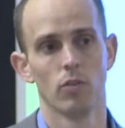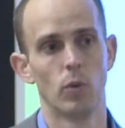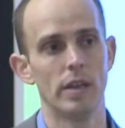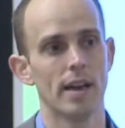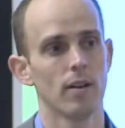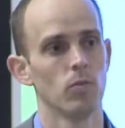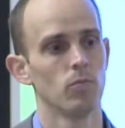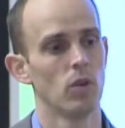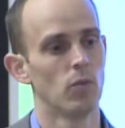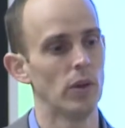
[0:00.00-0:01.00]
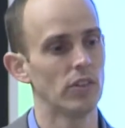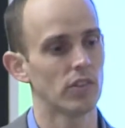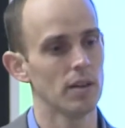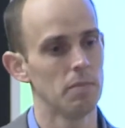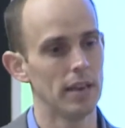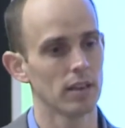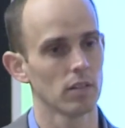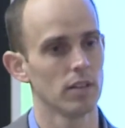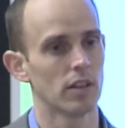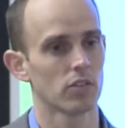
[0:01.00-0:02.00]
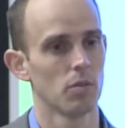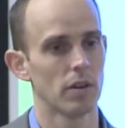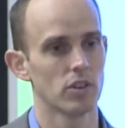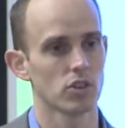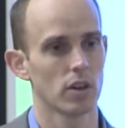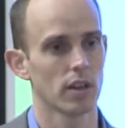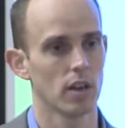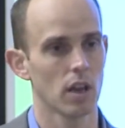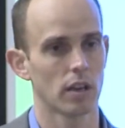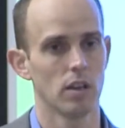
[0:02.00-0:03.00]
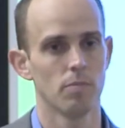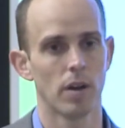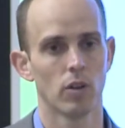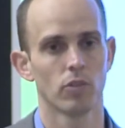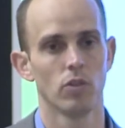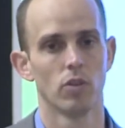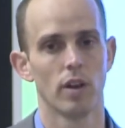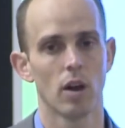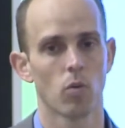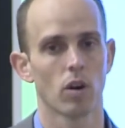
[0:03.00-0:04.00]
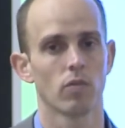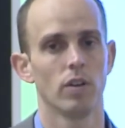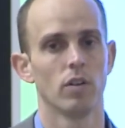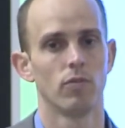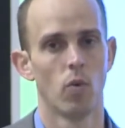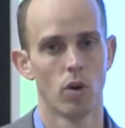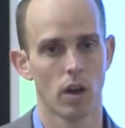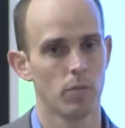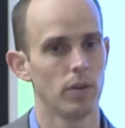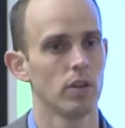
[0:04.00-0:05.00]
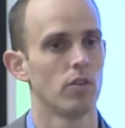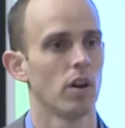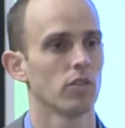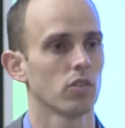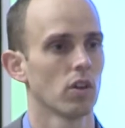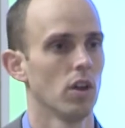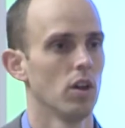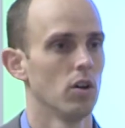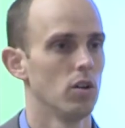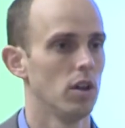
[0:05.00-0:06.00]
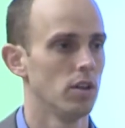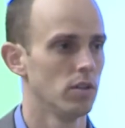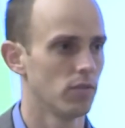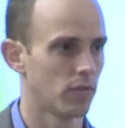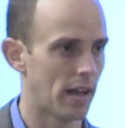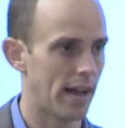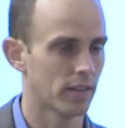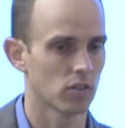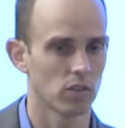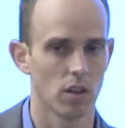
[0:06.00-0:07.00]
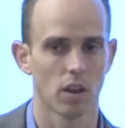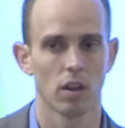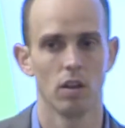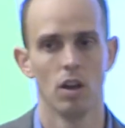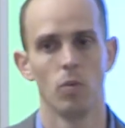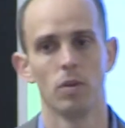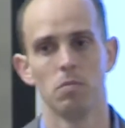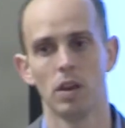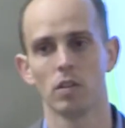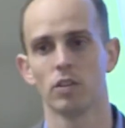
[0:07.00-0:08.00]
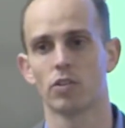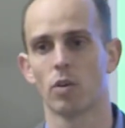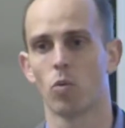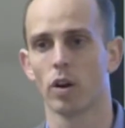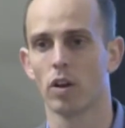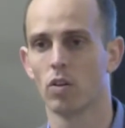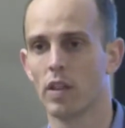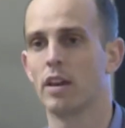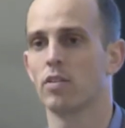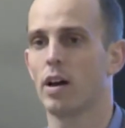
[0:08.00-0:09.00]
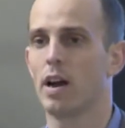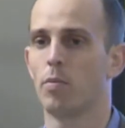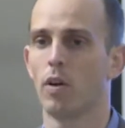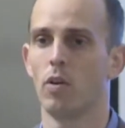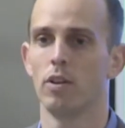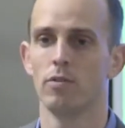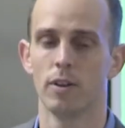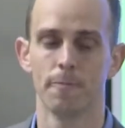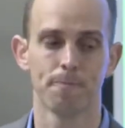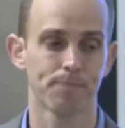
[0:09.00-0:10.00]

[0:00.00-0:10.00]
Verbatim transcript: if we, have, if we see immediately that somebody's trying to connect inbound to your network via a foreign IP address, it flags the ticket and we immediately start working on that as a high priority event.